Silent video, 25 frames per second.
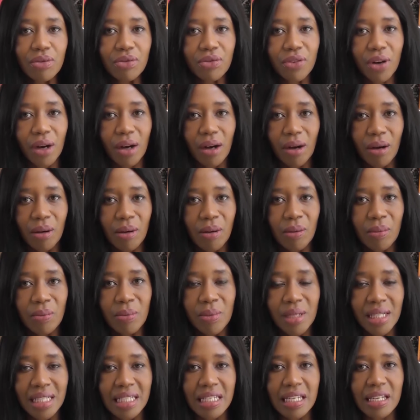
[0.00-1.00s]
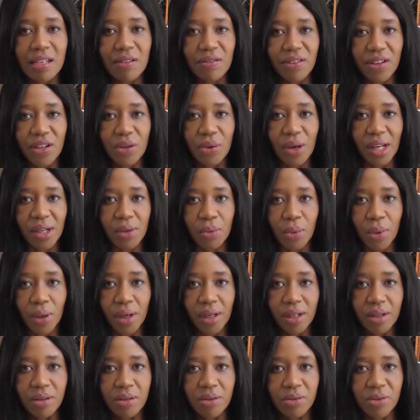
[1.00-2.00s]
From a TV
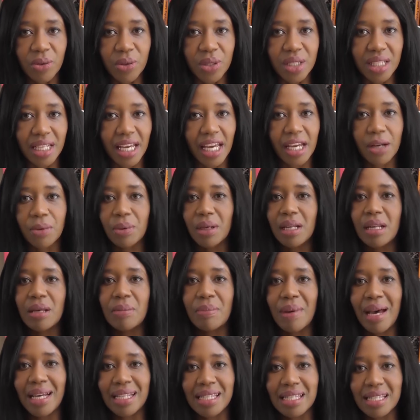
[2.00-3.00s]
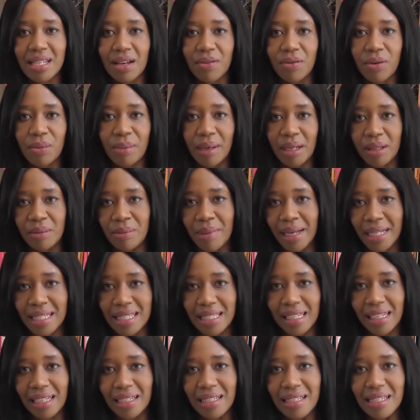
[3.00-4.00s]
network for saying really bad stuff about
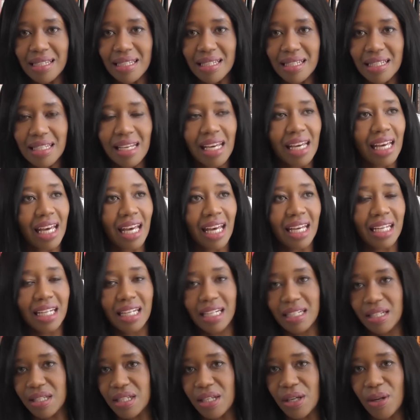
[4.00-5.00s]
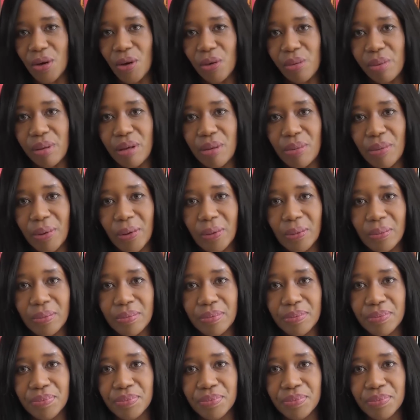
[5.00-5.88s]
Mexicans and Latino people.